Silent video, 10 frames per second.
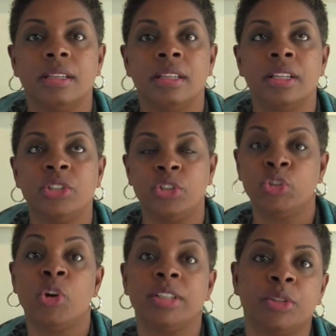The
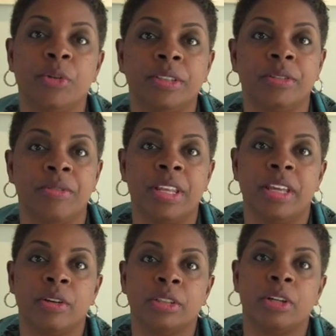short stories or
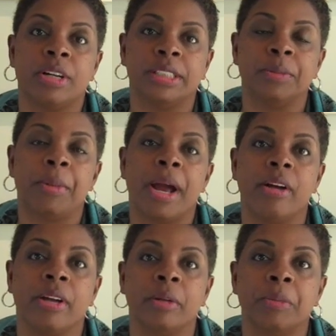videos are
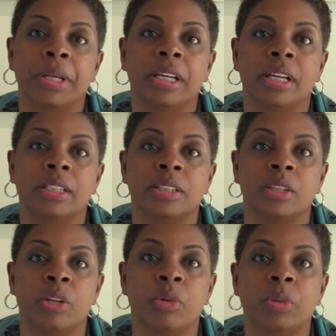inspiring
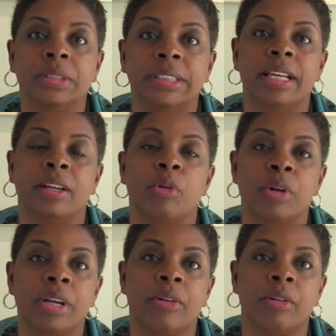because you will see an
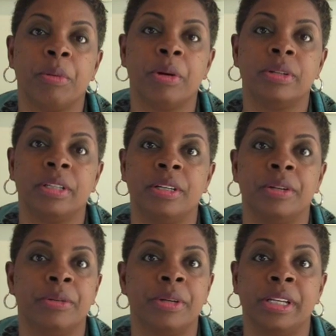ordinary person
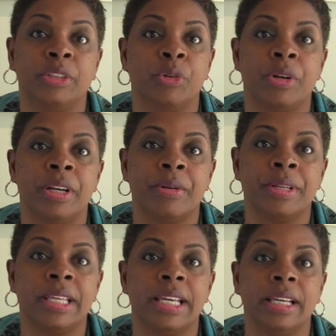doing
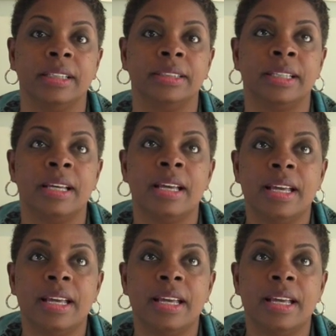extraordinary things.